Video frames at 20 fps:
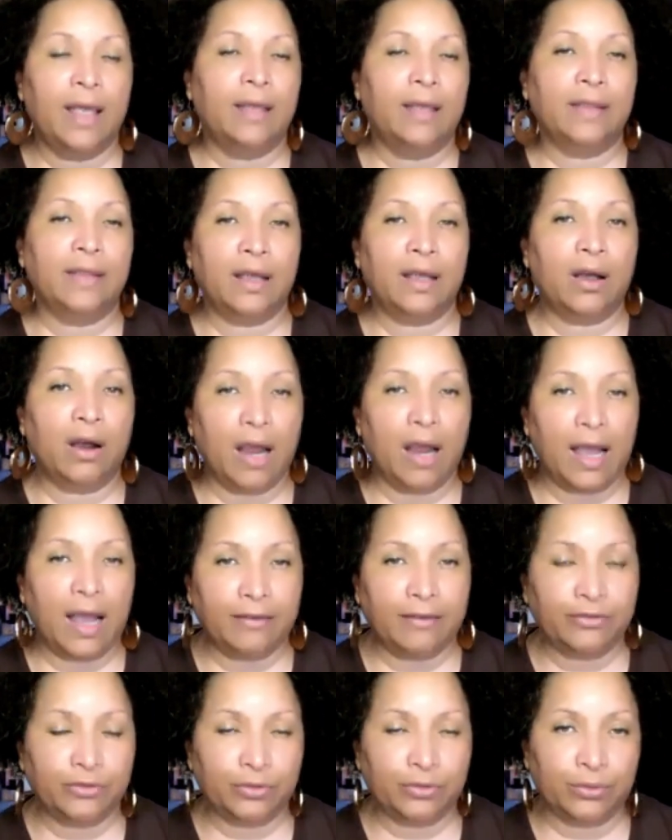They are
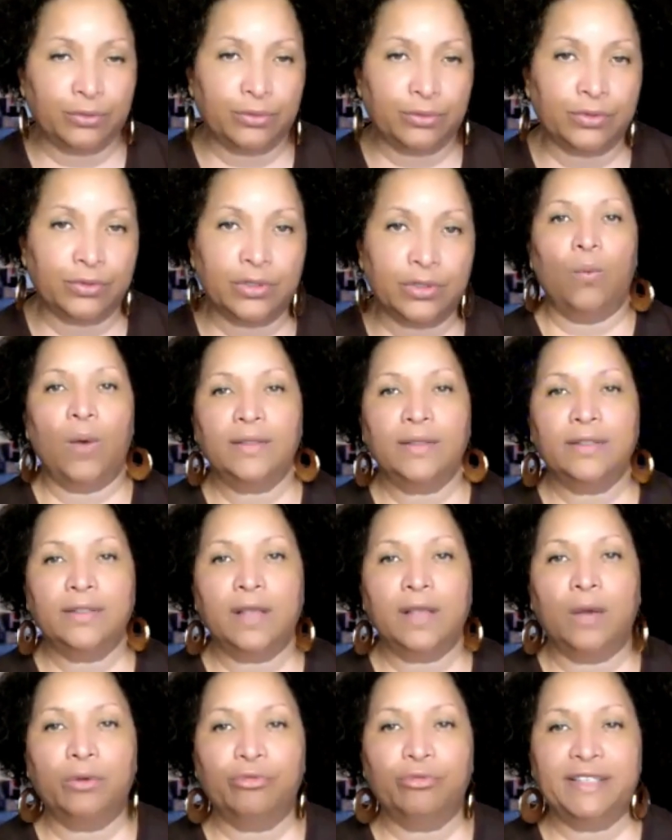half truths. Once
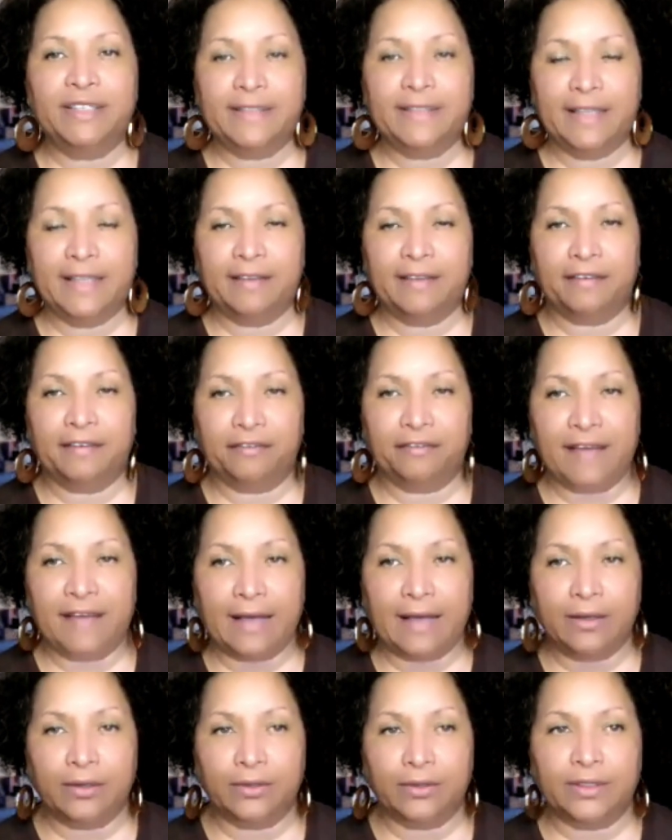our reasoning
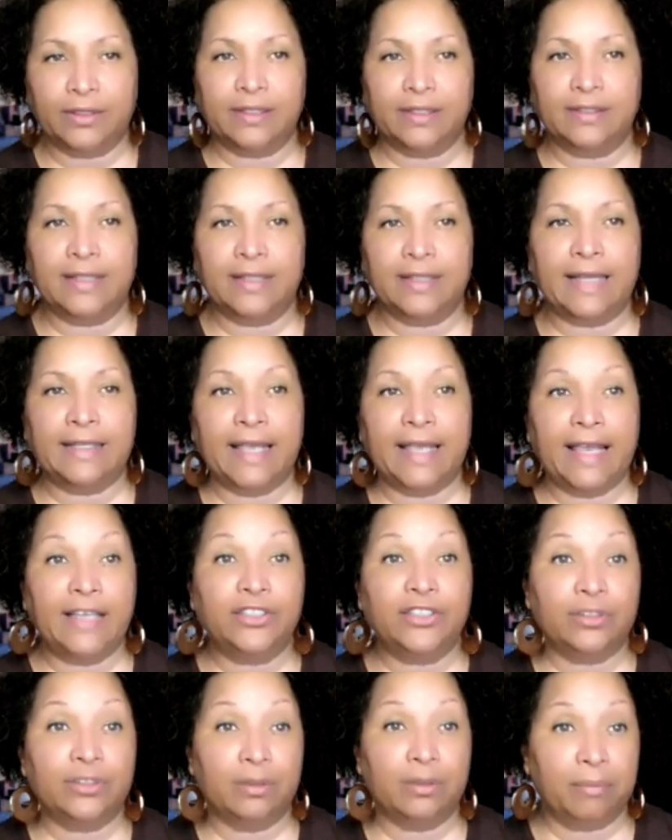faculties
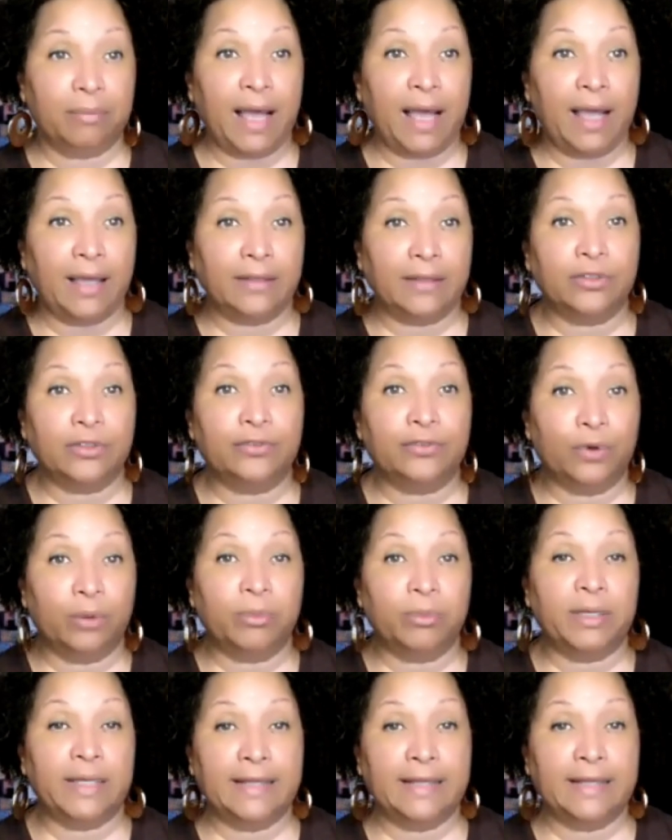engage the mind to
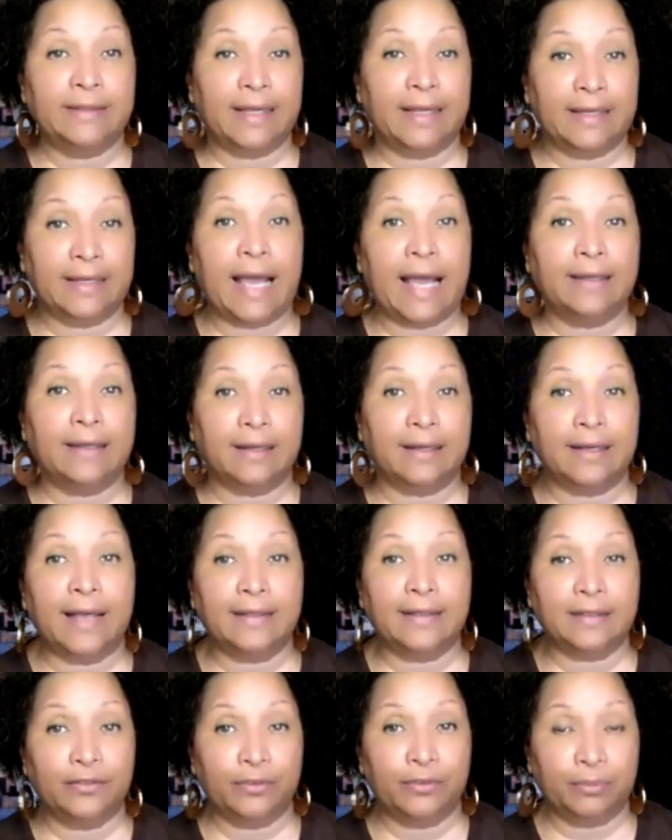formulate and
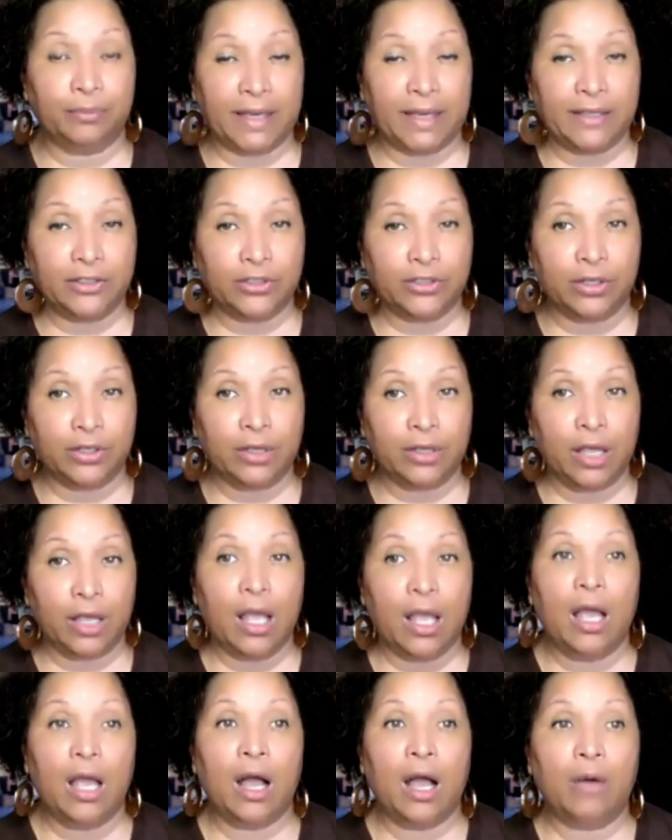analyze information,
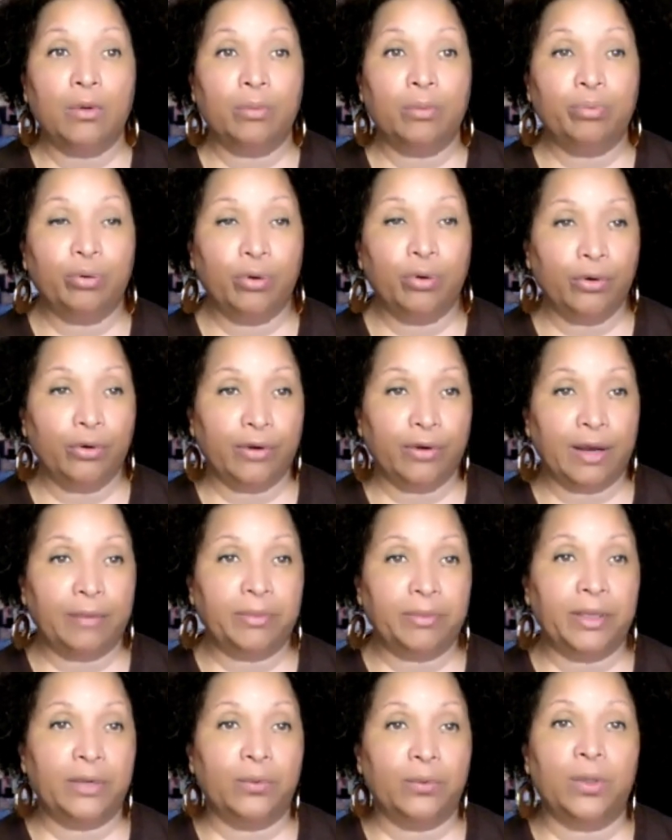our
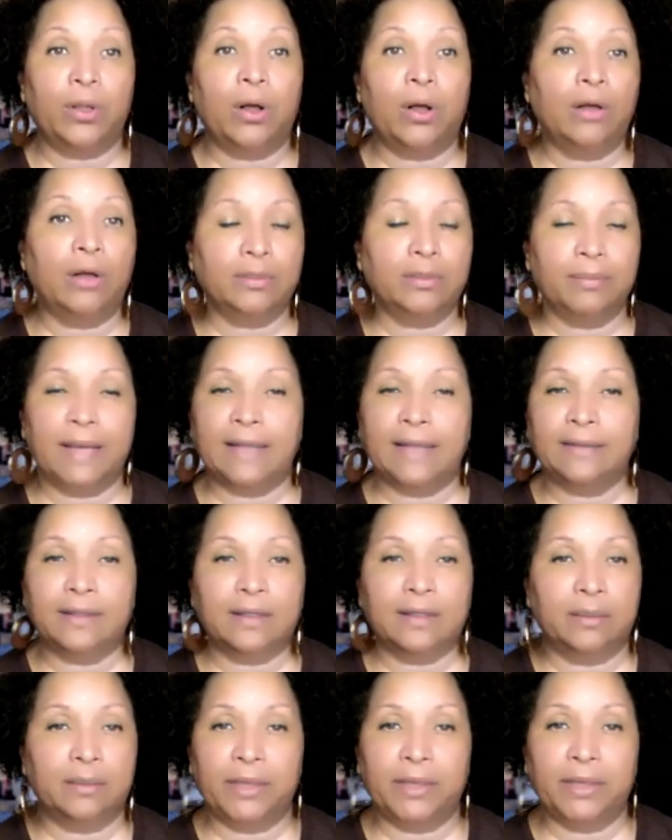programming will
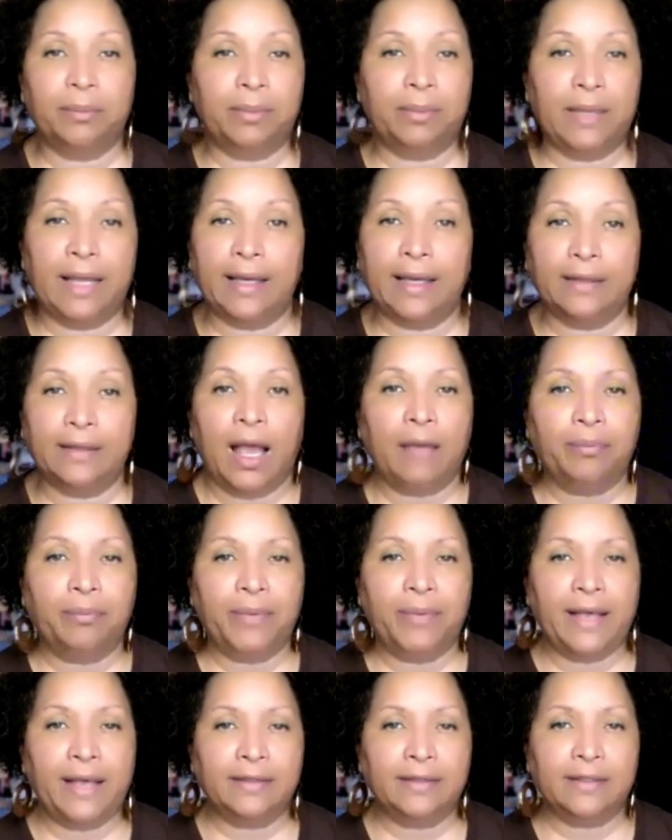automatically be applied. At
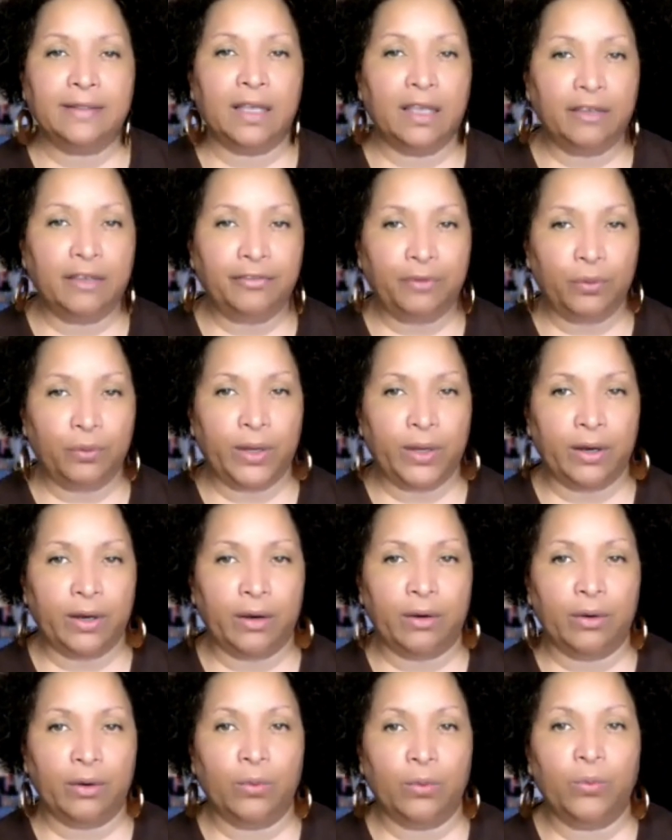best, if
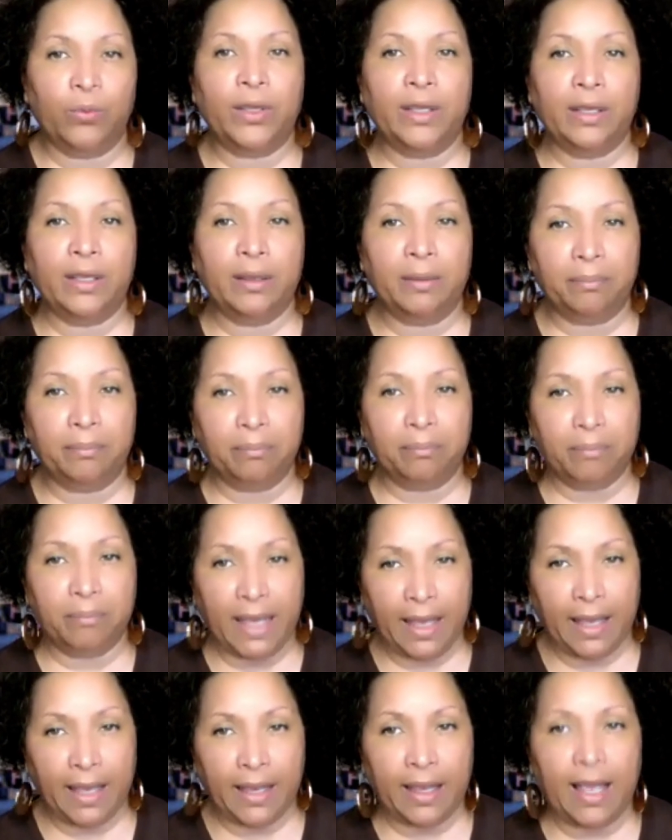aware, we
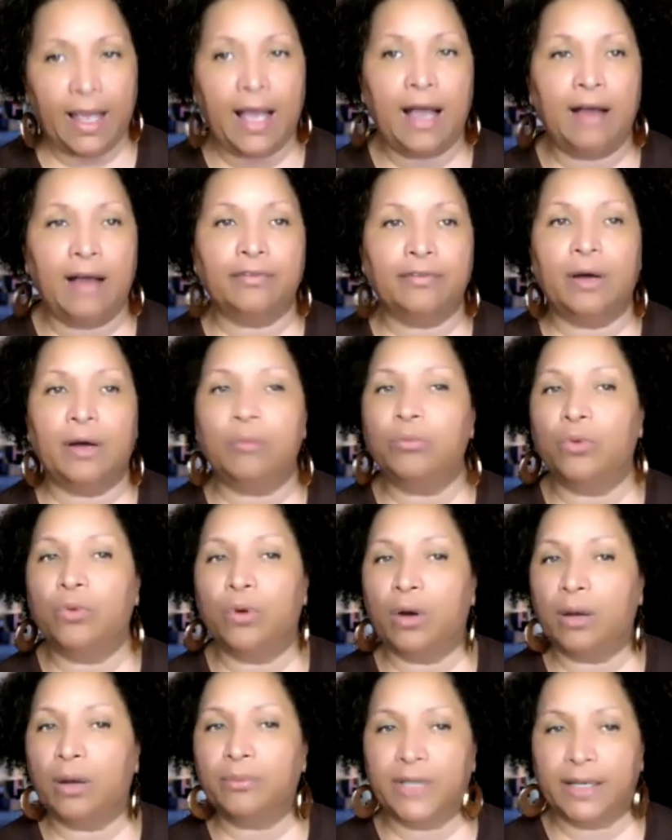may have a
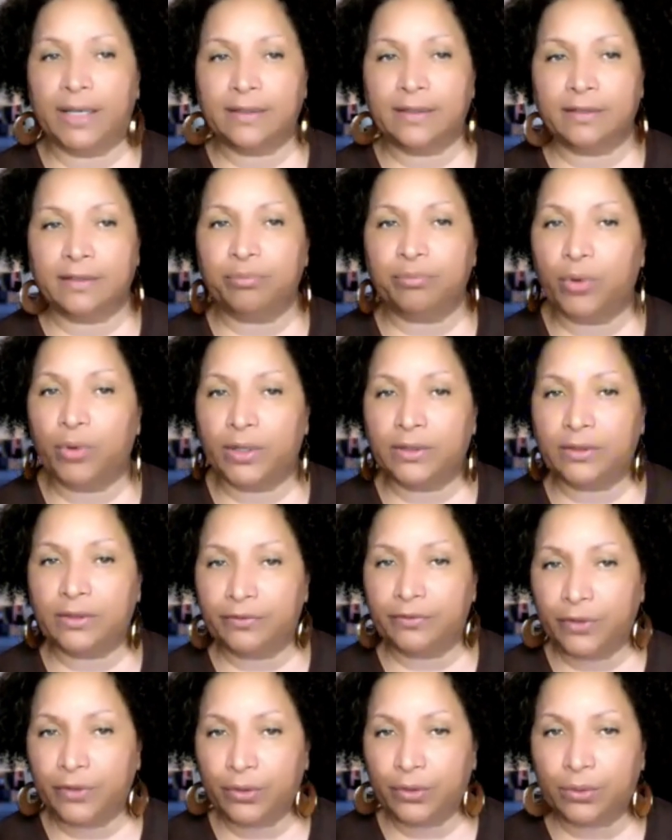more objective point
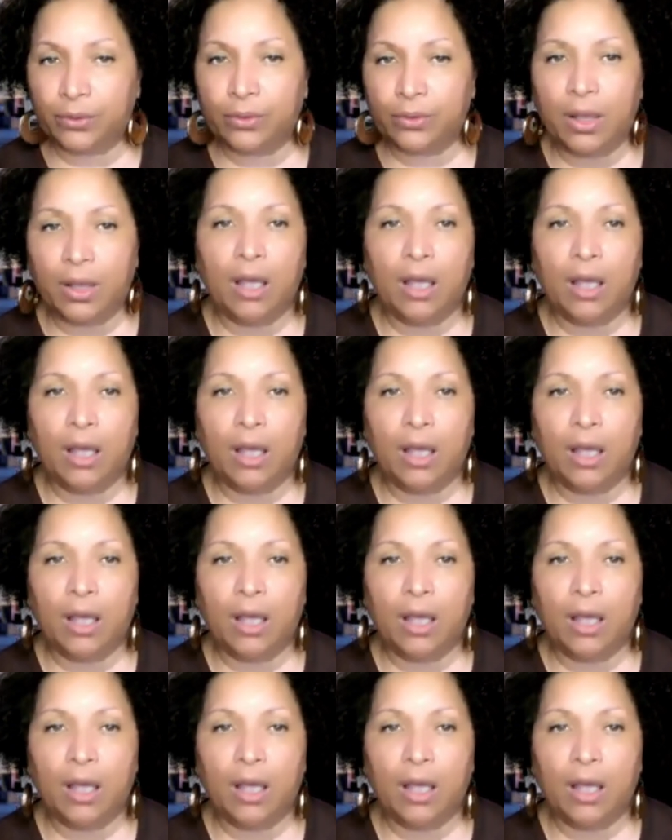of view,